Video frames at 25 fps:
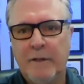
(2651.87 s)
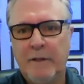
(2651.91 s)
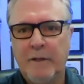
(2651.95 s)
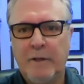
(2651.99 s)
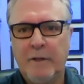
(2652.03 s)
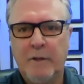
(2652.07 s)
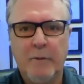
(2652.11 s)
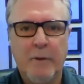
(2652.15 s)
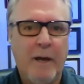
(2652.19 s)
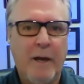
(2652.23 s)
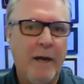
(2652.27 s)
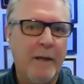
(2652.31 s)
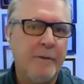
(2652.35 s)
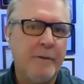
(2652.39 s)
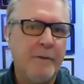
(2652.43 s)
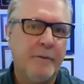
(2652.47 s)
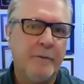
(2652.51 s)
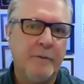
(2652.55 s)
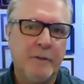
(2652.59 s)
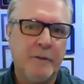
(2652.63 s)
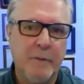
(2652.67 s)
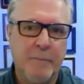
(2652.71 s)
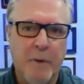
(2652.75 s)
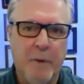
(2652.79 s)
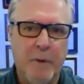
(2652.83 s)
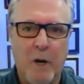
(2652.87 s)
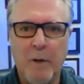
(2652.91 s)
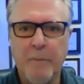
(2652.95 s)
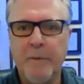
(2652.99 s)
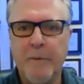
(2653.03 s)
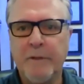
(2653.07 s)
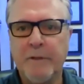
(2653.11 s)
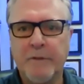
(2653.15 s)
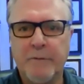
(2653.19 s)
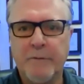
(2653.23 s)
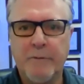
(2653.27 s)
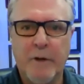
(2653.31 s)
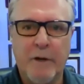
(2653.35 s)
you had
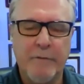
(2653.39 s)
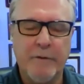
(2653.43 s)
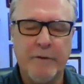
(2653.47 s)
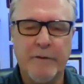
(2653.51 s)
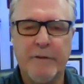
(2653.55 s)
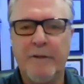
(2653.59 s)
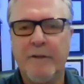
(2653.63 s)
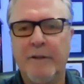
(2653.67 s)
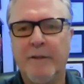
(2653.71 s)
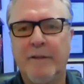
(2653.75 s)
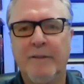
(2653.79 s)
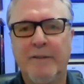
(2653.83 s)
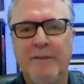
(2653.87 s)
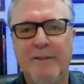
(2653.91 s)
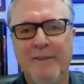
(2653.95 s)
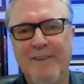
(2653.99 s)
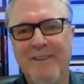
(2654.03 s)
departments for everything.